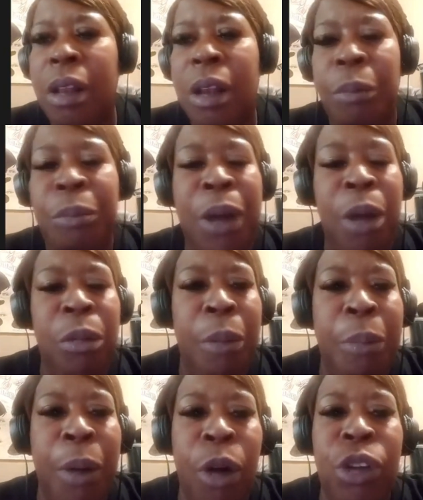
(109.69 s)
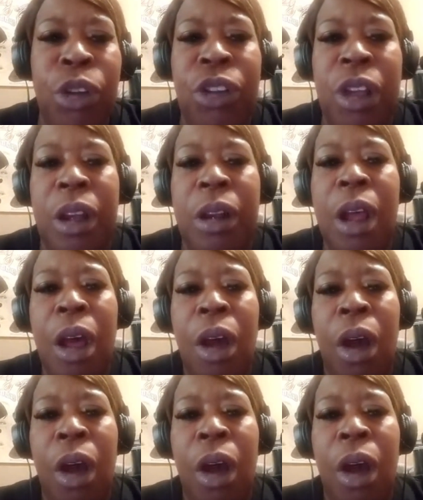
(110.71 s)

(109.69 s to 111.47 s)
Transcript: the person